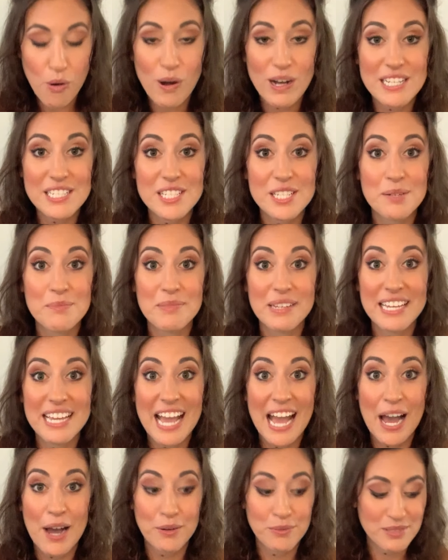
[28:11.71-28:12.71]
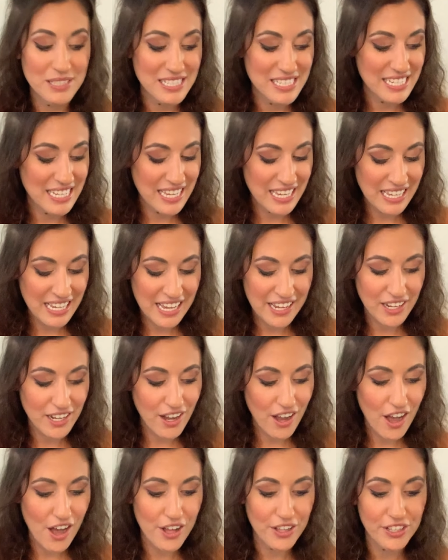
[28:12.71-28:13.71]
Awesome counting and
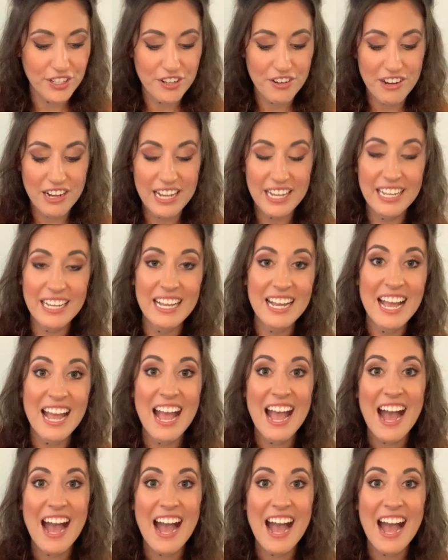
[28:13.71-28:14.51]
coloring.